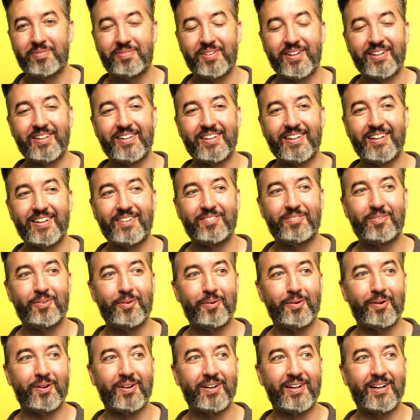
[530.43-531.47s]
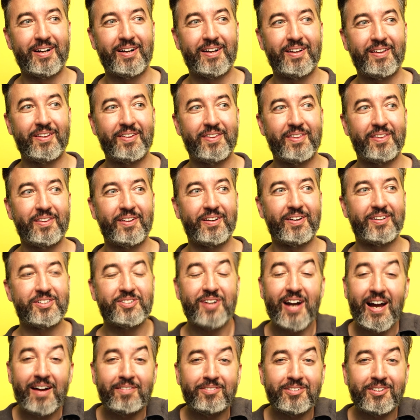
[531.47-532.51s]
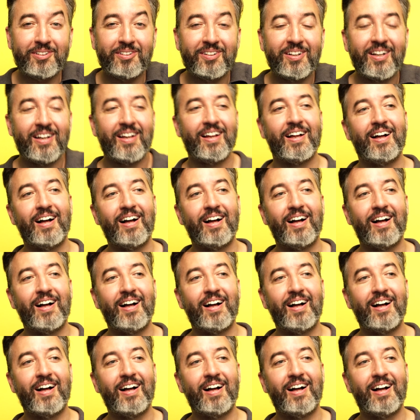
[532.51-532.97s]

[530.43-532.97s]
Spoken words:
funding for the travel,